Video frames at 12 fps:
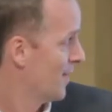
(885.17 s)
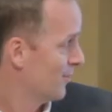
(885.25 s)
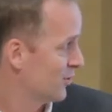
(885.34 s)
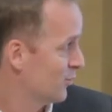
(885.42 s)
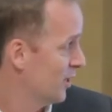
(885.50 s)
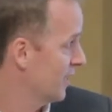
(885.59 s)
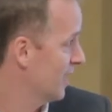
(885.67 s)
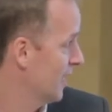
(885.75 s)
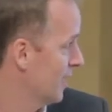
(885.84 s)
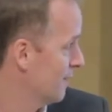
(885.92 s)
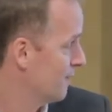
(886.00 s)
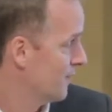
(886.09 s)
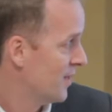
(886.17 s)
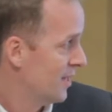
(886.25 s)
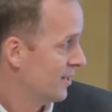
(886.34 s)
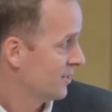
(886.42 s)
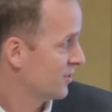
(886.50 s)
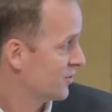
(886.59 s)
Let's read it again
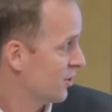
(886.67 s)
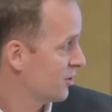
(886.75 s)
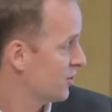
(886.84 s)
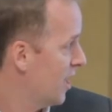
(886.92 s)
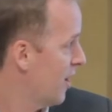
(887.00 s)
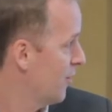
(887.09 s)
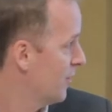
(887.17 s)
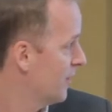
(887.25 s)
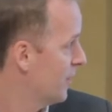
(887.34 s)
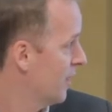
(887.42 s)
to search out